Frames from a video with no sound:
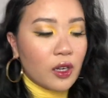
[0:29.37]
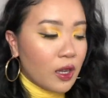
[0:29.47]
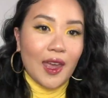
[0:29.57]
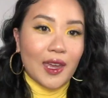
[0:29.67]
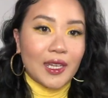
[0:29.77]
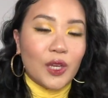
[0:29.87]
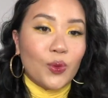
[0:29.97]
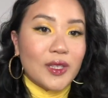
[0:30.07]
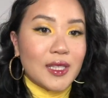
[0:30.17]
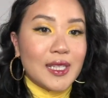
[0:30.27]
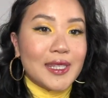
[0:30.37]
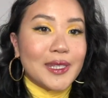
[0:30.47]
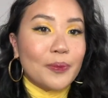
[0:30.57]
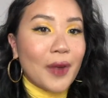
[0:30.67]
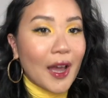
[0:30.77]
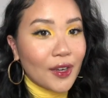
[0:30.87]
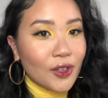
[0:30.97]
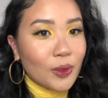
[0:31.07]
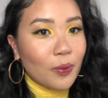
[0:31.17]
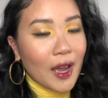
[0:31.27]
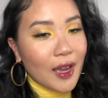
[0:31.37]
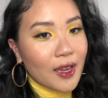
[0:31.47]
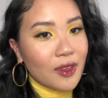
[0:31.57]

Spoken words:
and it was inspired by